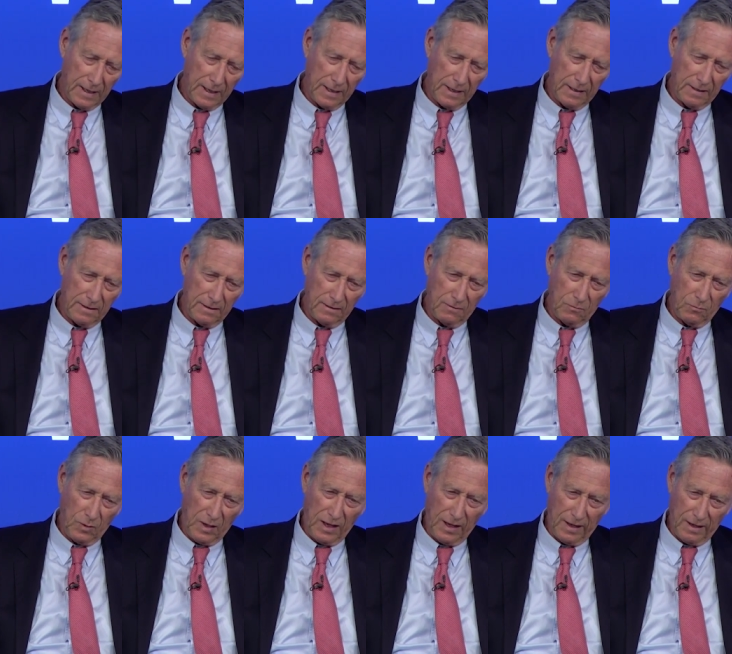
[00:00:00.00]
And
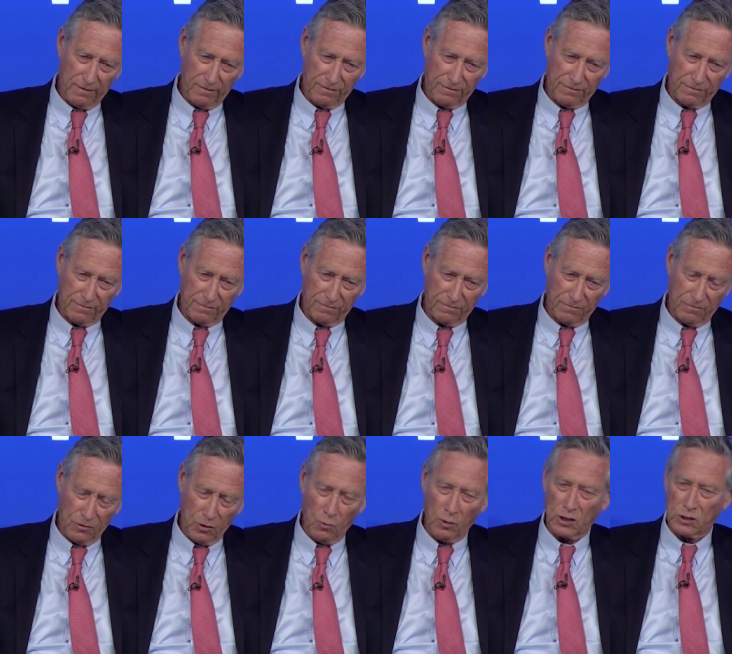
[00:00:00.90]
we have
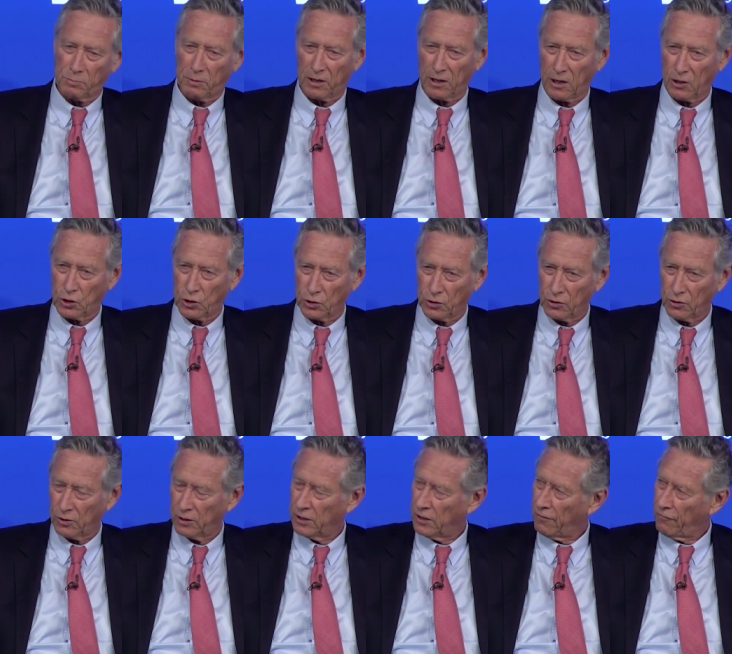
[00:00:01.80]
no explanation,
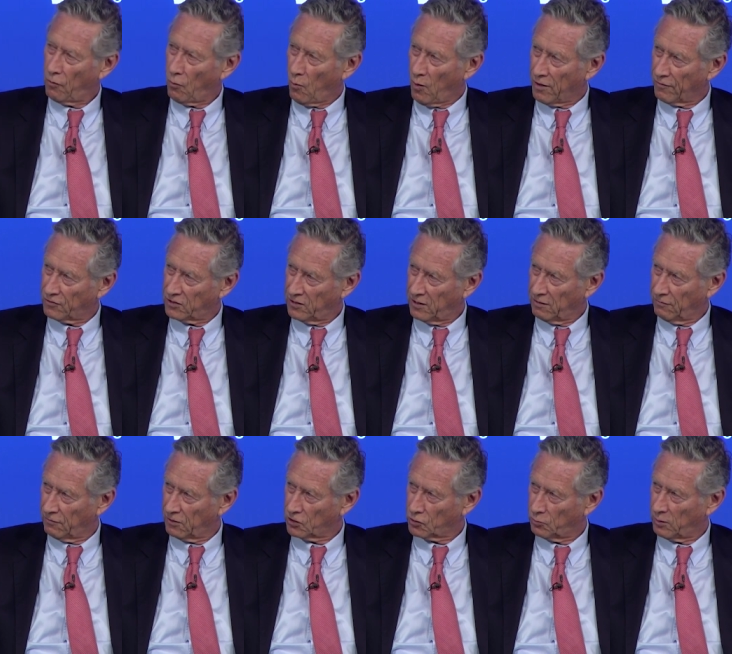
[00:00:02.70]
or another way of
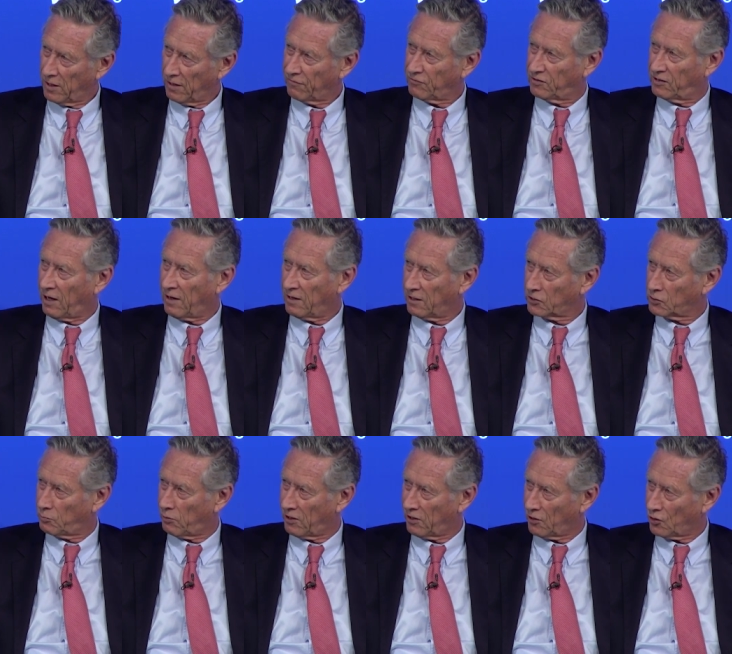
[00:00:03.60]
saying this, we have 10
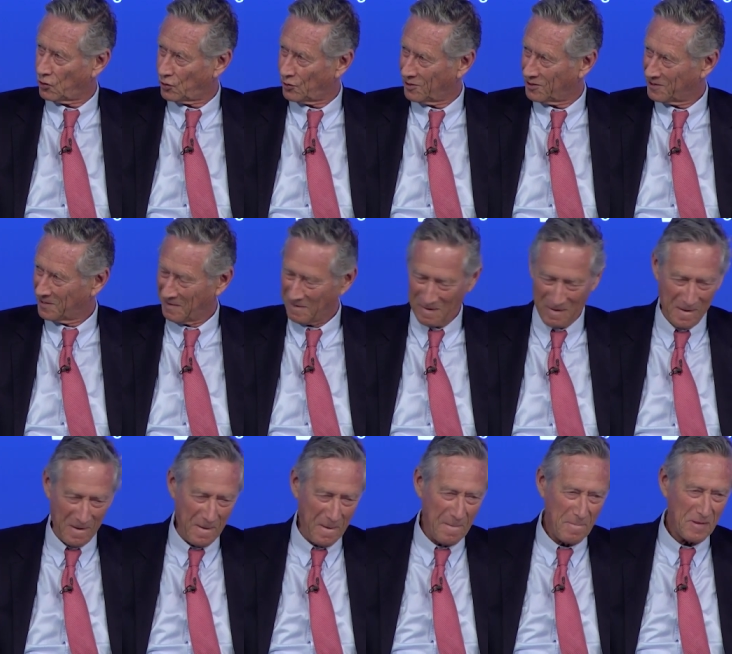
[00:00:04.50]
explanations.
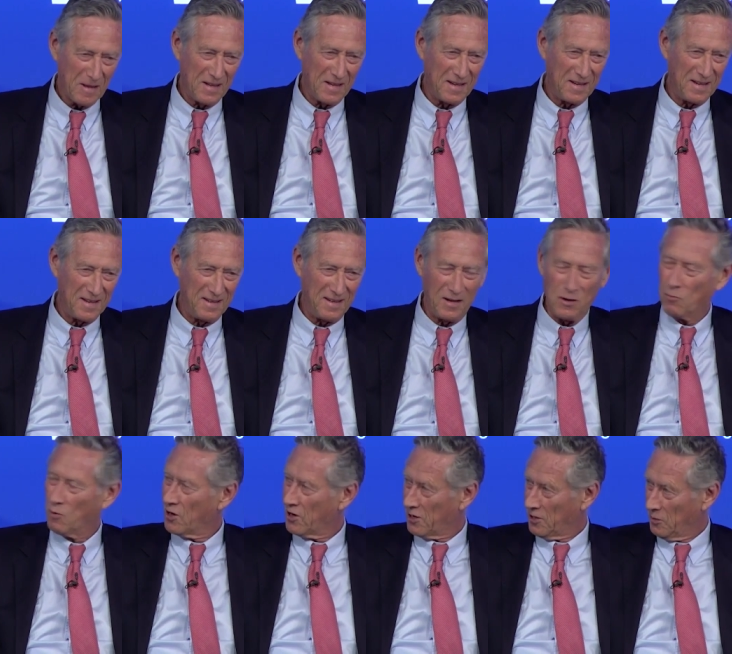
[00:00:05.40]
And I
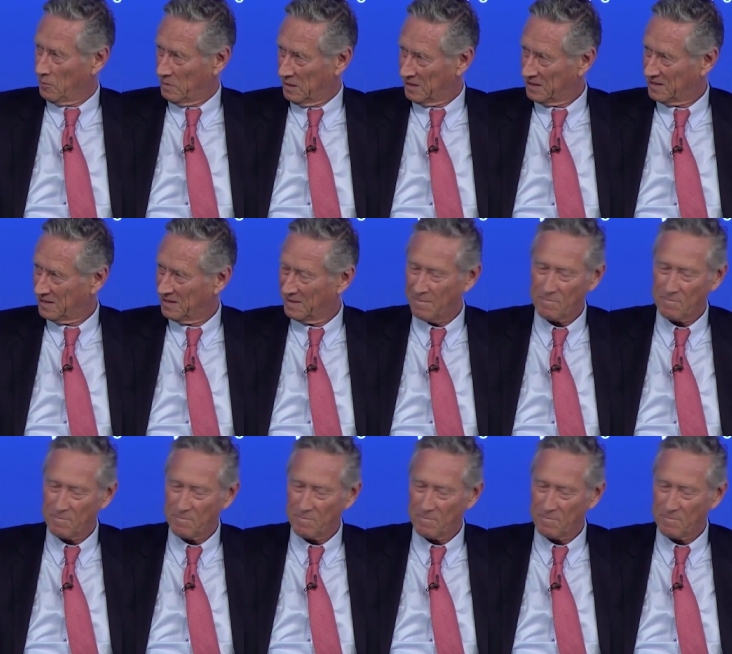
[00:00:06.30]
worry a bit.